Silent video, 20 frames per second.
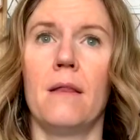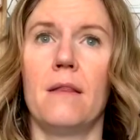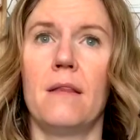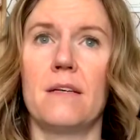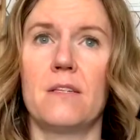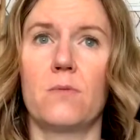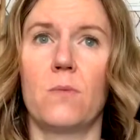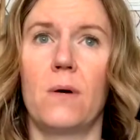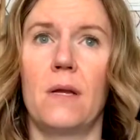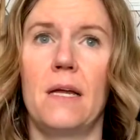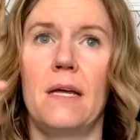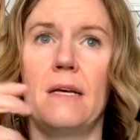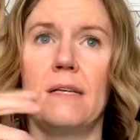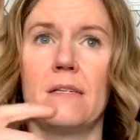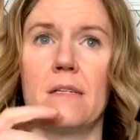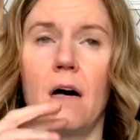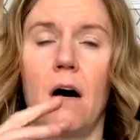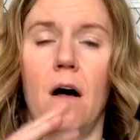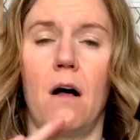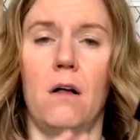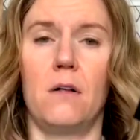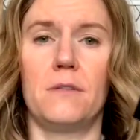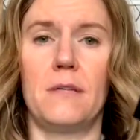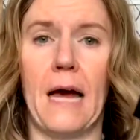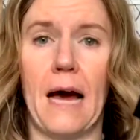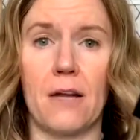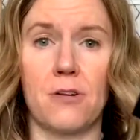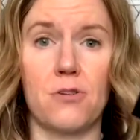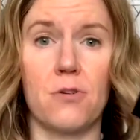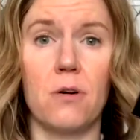this one is all
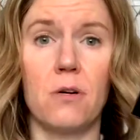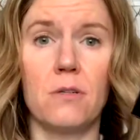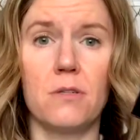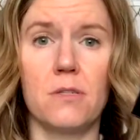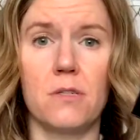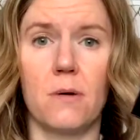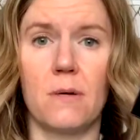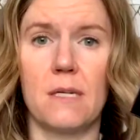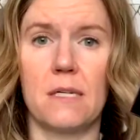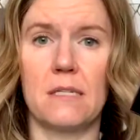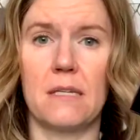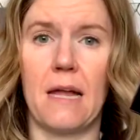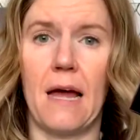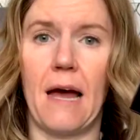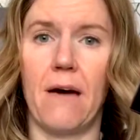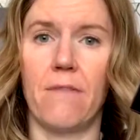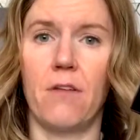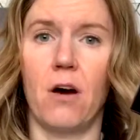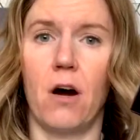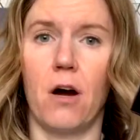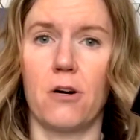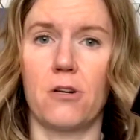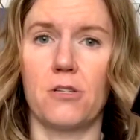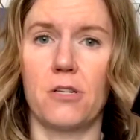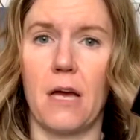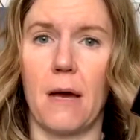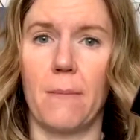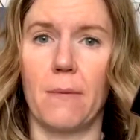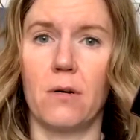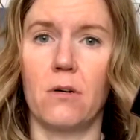natural, so it doesn't have the harsh
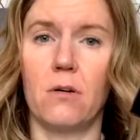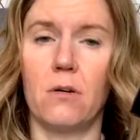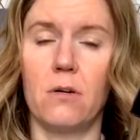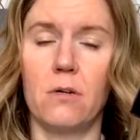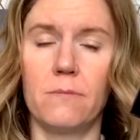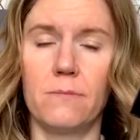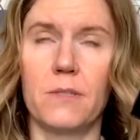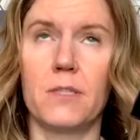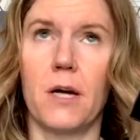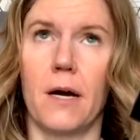chemical,